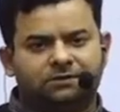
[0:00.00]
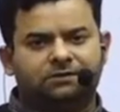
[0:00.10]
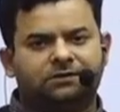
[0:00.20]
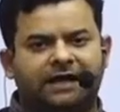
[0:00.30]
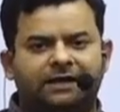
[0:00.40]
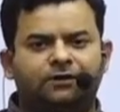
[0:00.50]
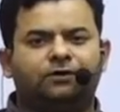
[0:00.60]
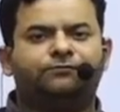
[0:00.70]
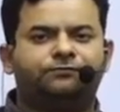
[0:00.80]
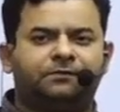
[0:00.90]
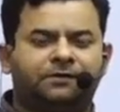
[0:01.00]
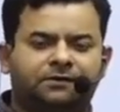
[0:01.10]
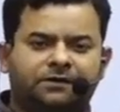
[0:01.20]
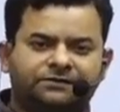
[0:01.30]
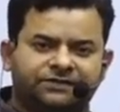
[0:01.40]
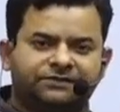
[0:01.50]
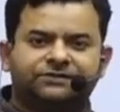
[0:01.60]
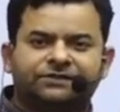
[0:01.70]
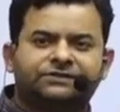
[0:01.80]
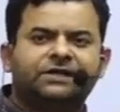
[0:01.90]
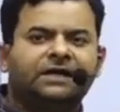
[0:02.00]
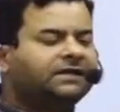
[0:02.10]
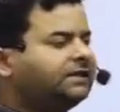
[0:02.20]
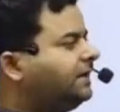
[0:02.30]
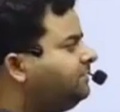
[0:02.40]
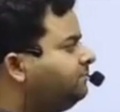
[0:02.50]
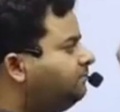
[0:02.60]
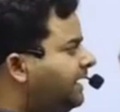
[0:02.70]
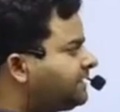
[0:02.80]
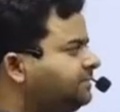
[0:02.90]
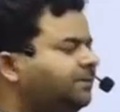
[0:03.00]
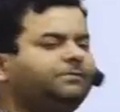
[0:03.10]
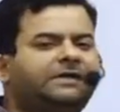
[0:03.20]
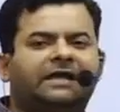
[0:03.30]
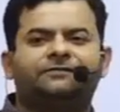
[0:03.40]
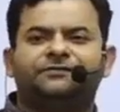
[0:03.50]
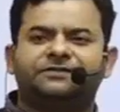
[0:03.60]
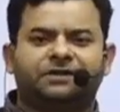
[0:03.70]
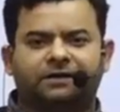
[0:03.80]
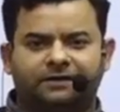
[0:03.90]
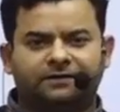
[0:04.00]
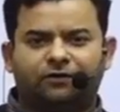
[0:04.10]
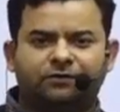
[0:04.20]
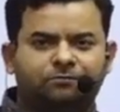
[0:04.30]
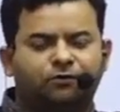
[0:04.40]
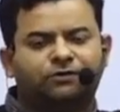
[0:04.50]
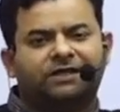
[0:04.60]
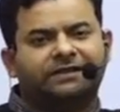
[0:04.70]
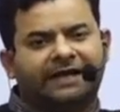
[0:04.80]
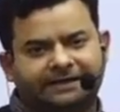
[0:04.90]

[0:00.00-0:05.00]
kind of consensus that maximum tariff is clear, not more than that.